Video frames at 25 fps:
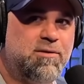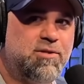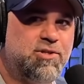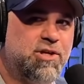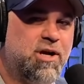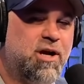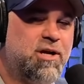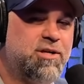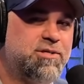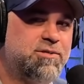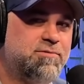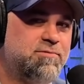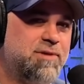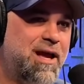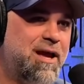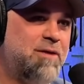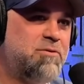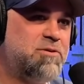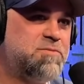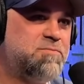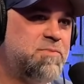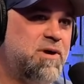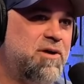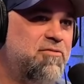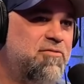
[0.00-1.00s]
John Jarre
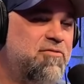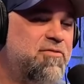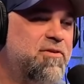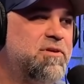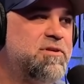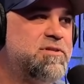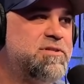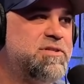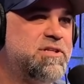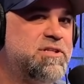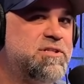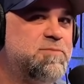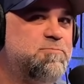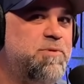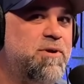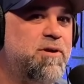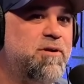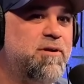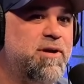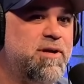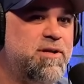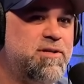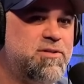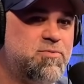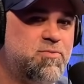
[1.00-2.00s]
was my first
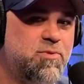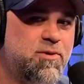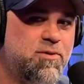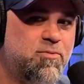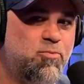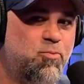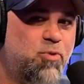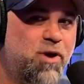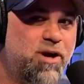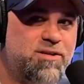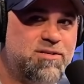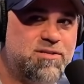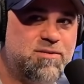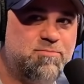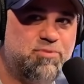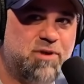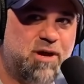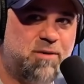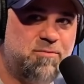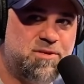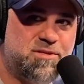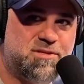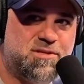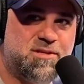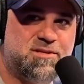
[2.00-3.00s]
experience with white
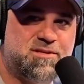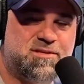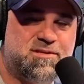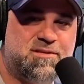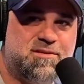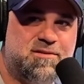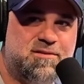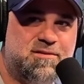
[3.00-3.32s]
supremacy